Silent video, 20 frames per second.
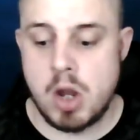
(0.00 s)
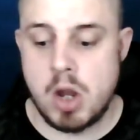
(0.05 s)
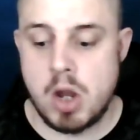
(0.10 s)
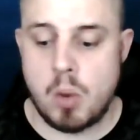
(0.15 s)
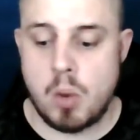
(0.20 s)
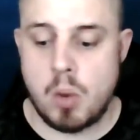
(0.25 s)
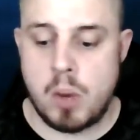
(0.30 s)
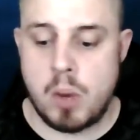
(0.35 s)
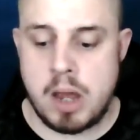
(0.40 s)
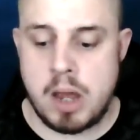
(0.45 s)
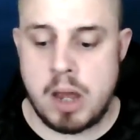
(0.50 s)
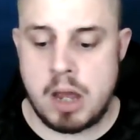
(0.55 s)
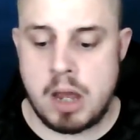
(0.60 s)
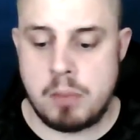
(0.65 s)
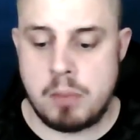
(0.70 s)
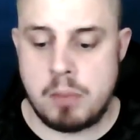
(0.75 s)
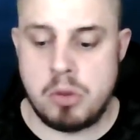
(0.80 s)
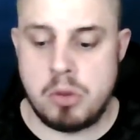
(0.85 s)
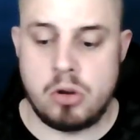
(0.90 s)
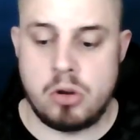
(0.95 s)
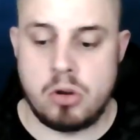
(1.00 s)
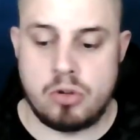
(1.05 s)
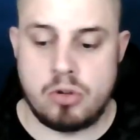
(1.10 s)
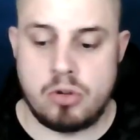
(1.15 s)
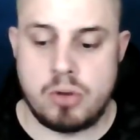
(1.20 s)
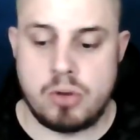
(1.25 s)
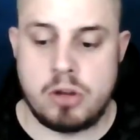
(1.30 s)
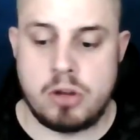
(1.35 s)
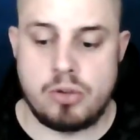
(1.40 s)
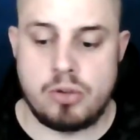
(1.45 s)
where Burton on
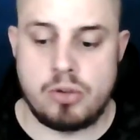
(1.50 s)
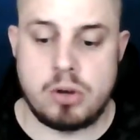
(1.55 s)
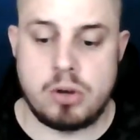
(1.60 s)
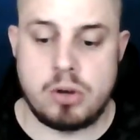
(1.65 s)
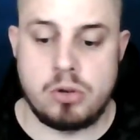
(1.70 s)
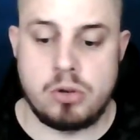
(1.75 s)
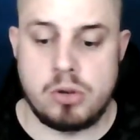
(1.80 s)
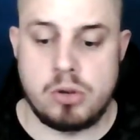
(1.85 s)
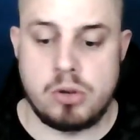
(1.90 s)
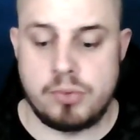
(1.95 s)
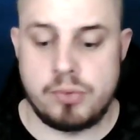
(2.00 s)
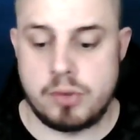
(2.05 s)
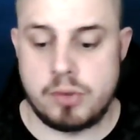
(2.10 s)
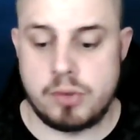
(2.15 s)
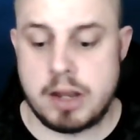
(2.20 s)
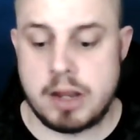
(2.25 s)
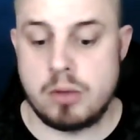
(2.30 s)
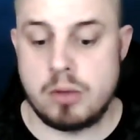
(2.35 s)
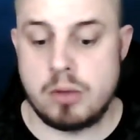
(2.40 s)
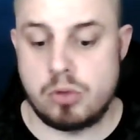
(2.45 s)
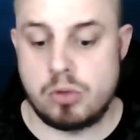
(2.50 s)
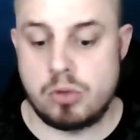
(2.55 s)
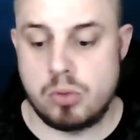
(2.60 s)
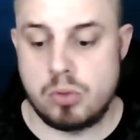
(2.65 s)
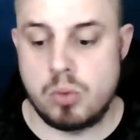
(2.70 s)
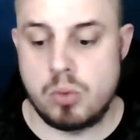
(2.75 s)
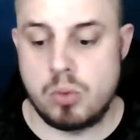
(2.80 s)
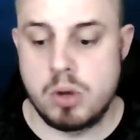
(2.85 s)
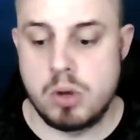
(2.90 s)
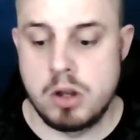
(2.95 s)
Trent, Trent on Dove
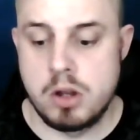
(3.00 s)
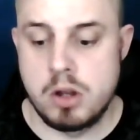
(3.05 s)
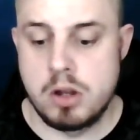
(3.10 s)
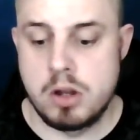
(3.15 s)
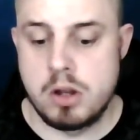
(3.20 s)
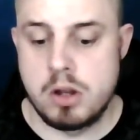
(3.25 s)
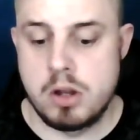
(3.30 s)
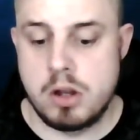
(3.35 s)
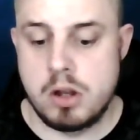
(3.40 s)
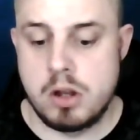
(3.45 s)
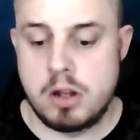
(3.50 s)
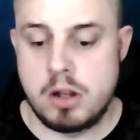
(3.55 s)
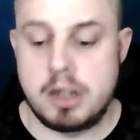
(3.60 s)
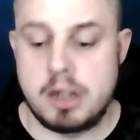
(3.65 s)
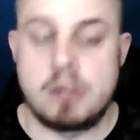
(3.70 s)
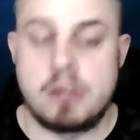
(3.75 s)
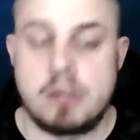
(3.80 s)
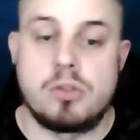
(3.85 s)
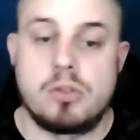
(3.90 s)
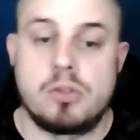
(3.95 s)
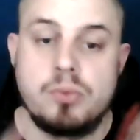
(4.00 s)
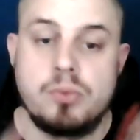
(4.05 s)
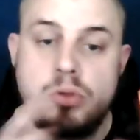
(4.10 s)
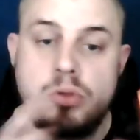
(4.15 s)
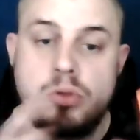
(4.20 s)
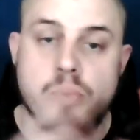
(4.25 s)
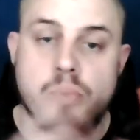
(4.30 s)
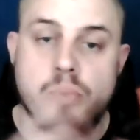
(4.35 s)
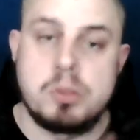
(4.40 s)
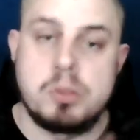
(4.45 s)
Council, Nicholas
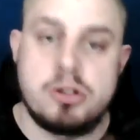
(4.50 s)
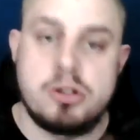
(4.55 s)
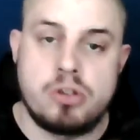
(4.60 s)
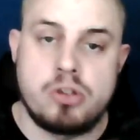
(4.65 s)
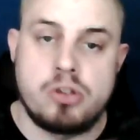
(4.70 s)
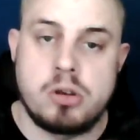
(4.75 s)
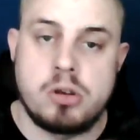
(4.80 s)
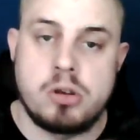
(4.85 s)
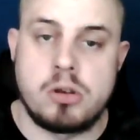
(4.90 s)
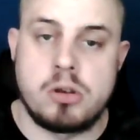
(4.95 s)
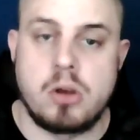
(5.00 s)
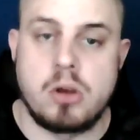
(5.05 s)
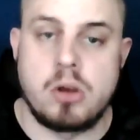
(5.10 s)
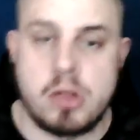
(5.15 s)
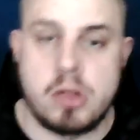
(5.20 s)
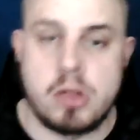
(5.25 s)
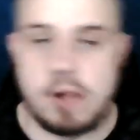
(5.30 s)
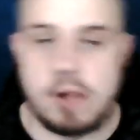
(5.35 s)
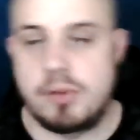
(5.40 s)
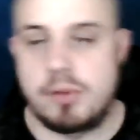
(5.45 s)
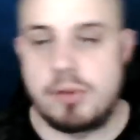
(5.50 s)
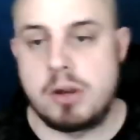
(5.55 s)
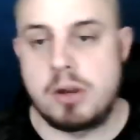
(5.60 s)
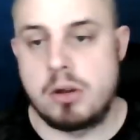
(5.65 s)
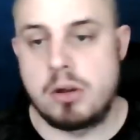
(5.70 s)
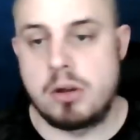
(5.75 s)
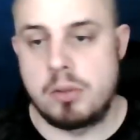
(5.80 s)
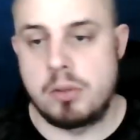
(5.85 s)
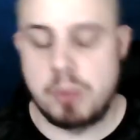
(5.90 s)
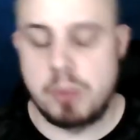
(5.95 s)
Humphreys was mentioned on that video.